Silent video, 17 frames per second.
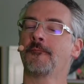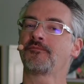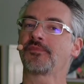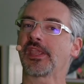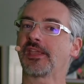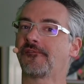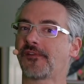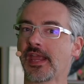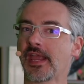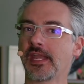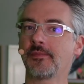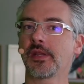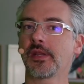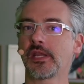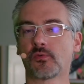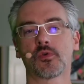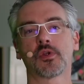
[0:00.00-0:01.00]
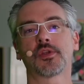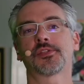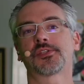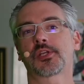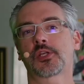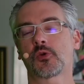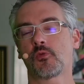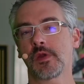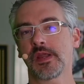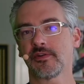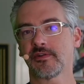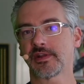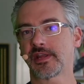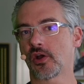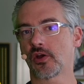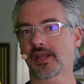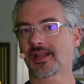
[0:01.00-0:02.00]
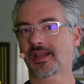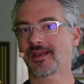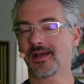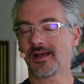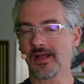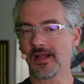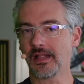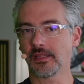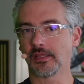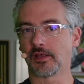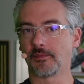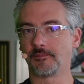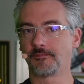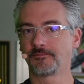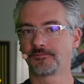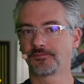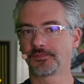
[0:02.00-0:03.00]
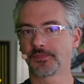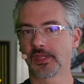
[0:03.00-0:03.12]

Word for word: if anybody runs a query on a column,